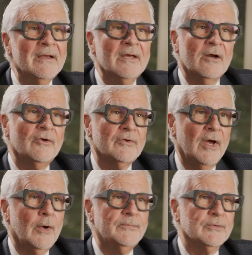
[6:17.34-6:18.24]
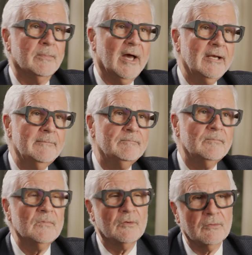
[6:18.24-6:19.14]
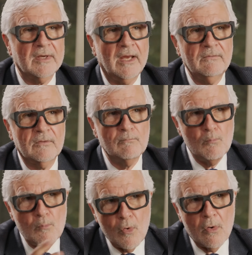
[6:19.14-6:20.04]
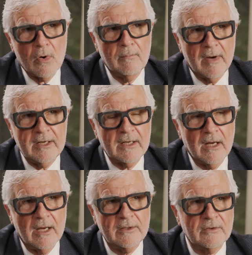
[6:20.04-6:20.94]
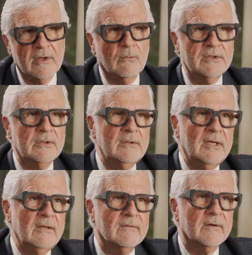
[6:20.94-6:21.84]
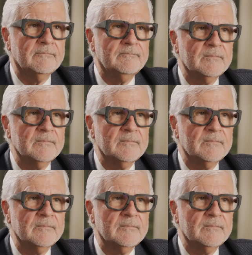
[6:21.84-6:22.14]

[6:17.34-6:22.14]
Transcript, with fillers: It also helps your body create more mitochondria when you need them.